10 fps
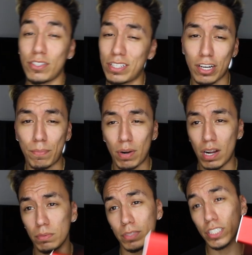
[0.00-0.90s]
so that's not a
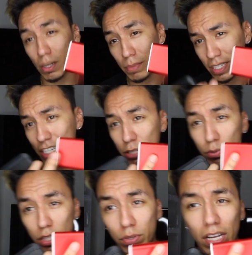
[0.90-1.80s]
problem. This company is actually
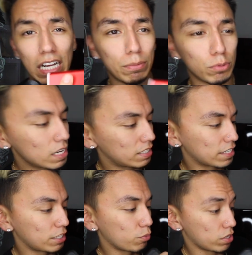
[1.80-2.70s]
really reliable. It's
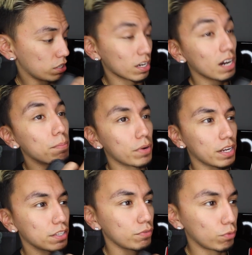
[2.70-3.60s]
actually one of the top
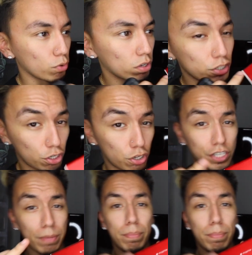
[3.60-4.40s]
brands for charging